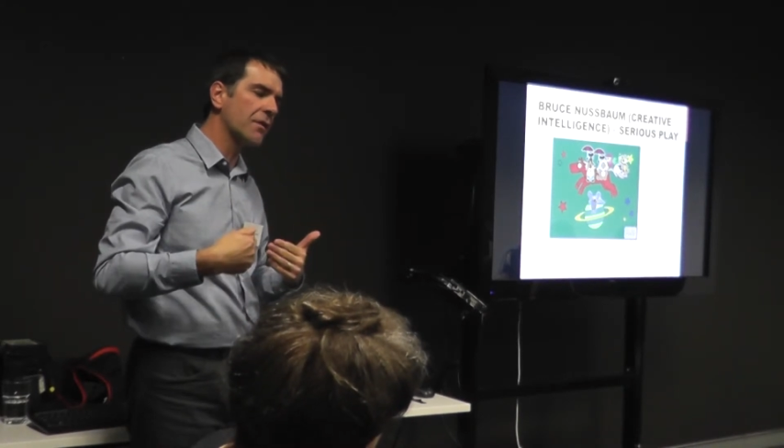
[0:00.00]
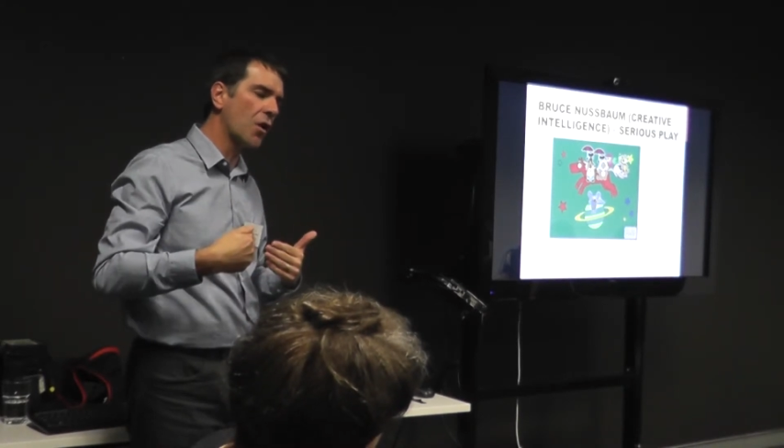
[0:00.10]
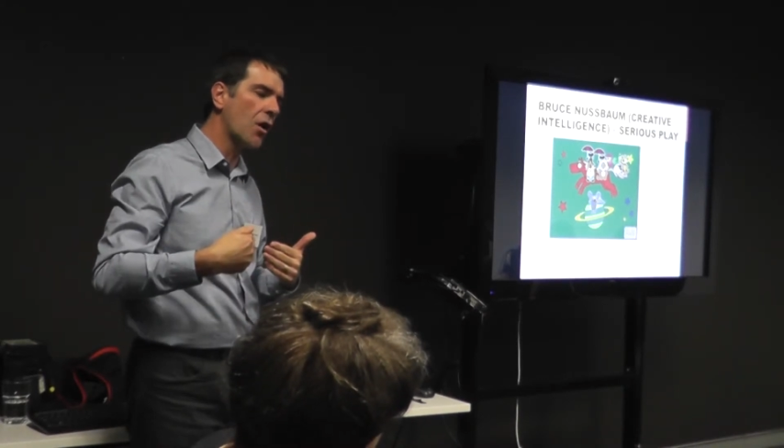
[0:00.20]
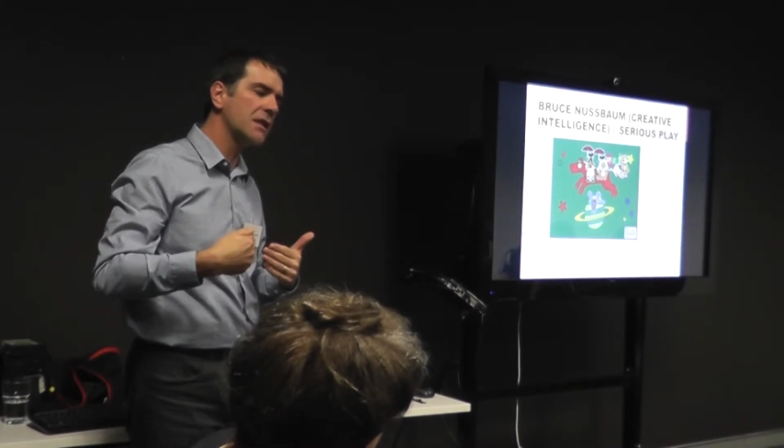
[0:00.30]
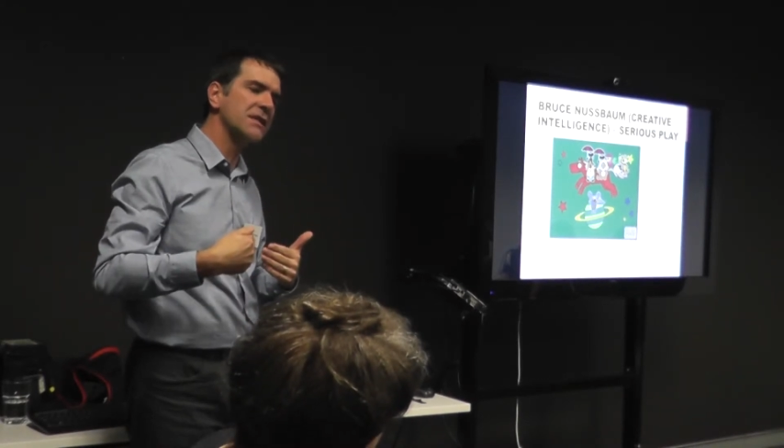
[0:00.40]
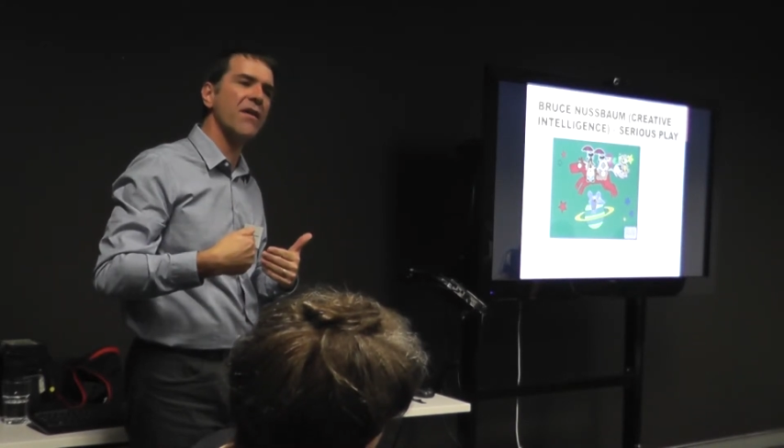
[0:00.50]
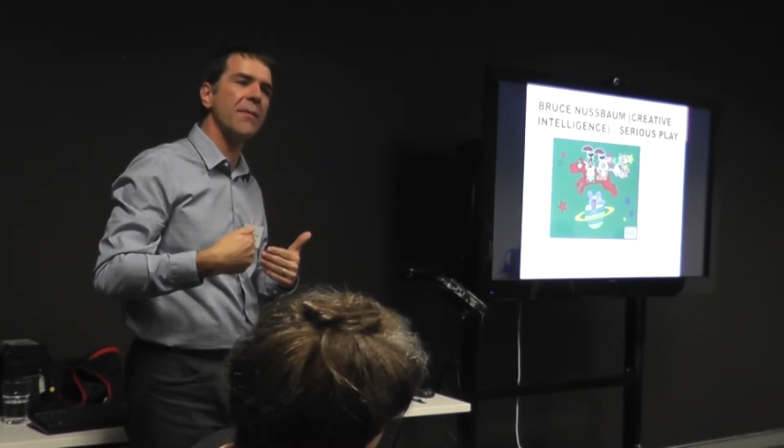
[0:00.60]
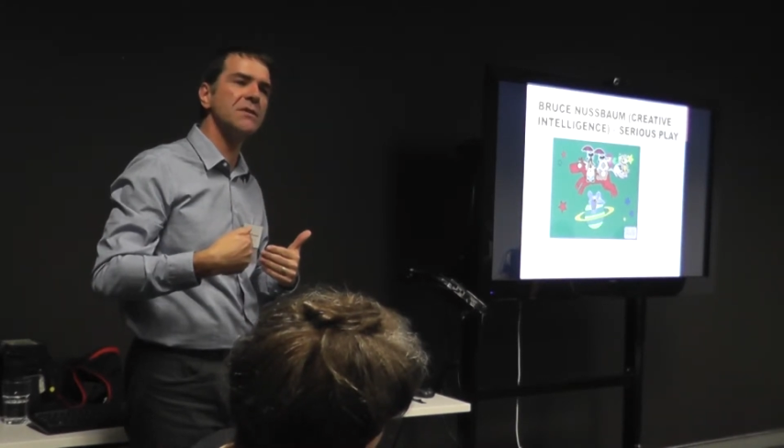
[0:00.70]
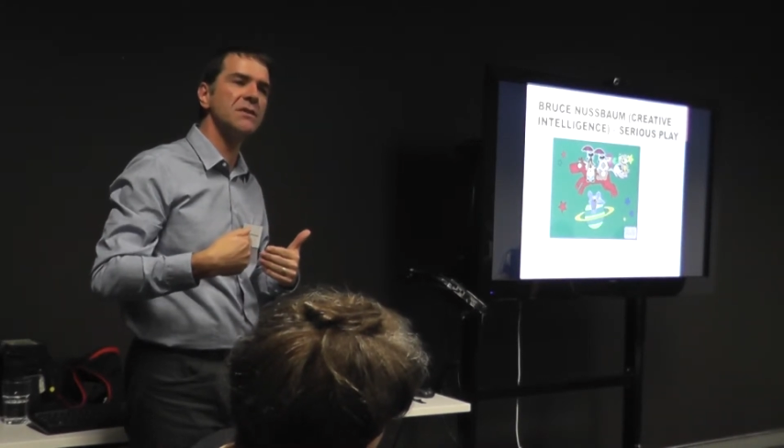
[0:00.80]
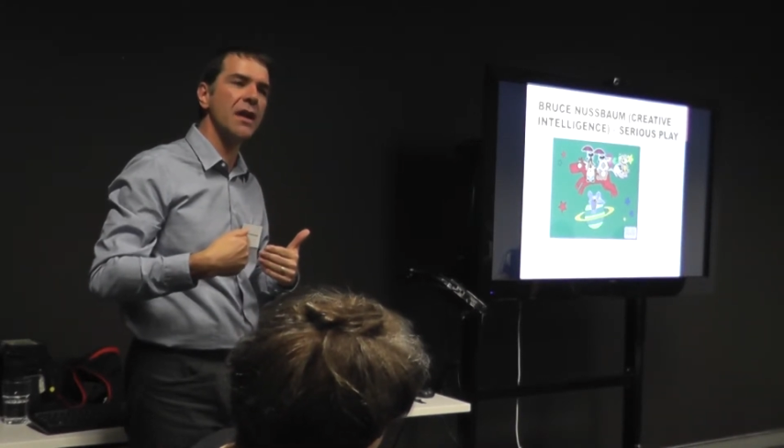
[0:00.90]
the kinds of
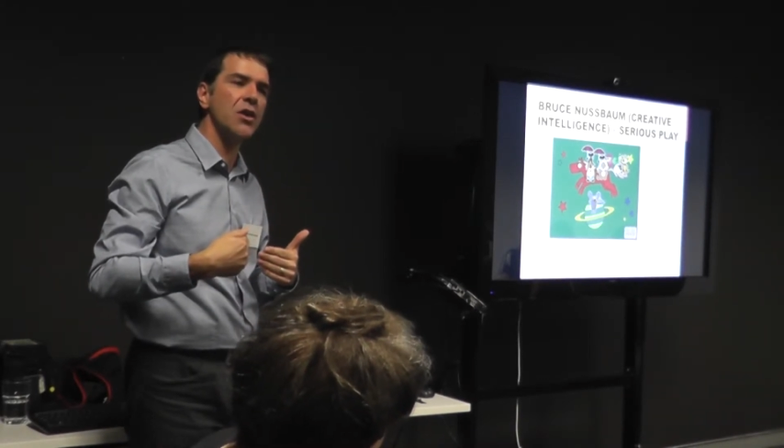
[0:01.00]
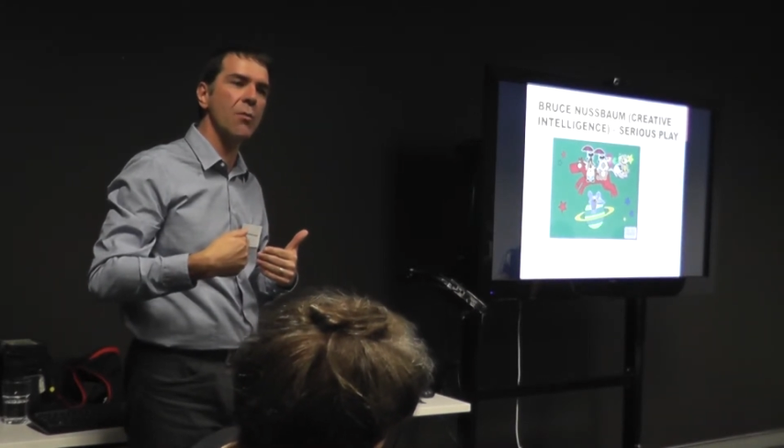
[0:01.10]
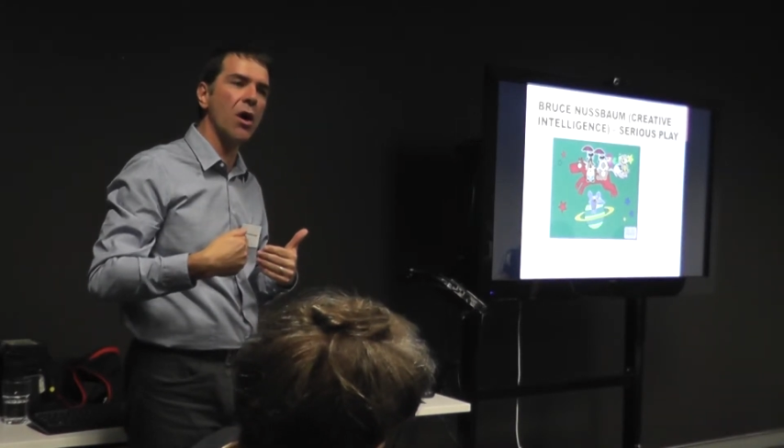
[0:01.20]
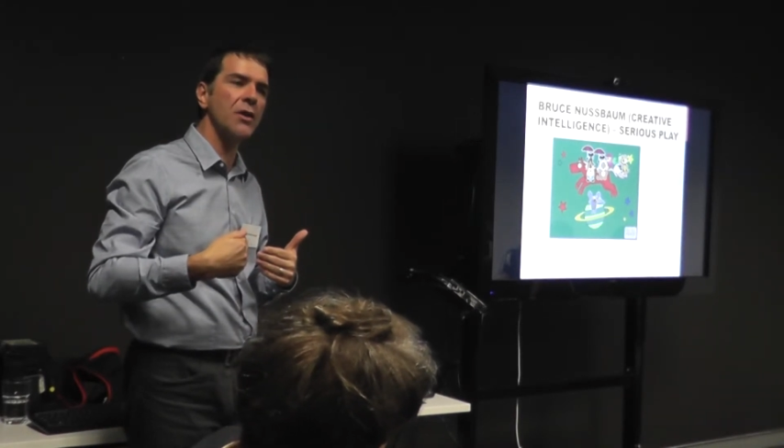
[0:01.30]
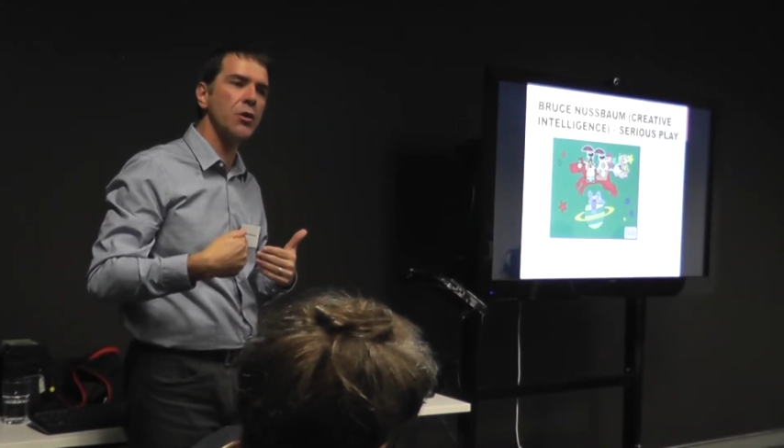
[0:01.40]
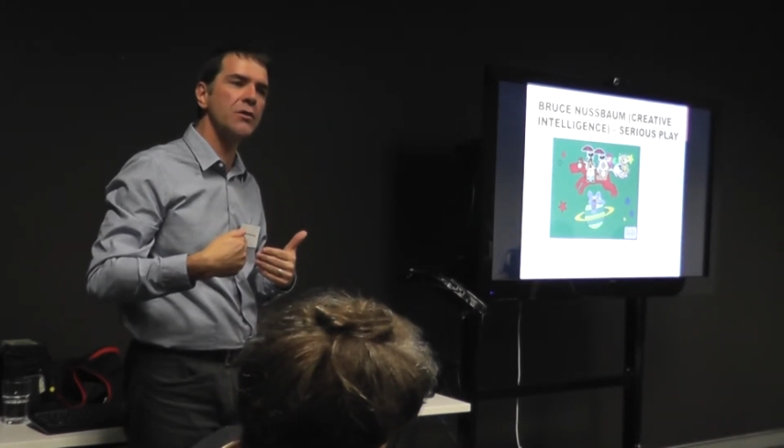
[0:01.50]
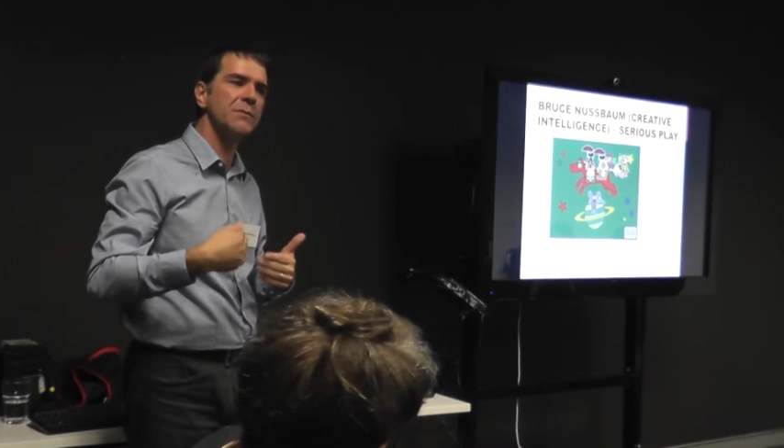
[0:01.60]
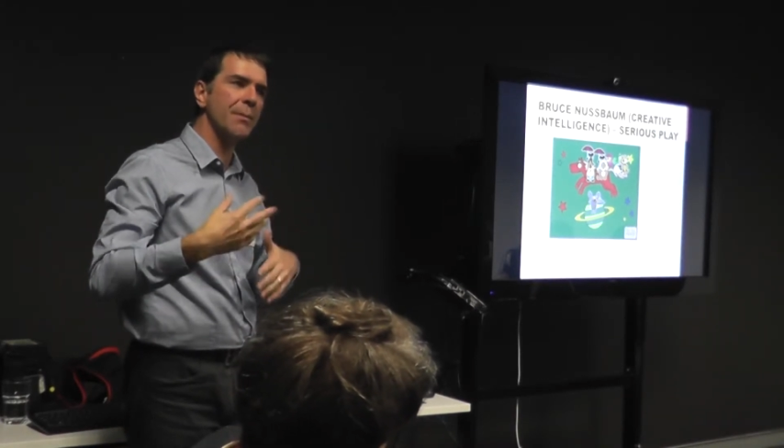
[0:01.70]
apps that you might use,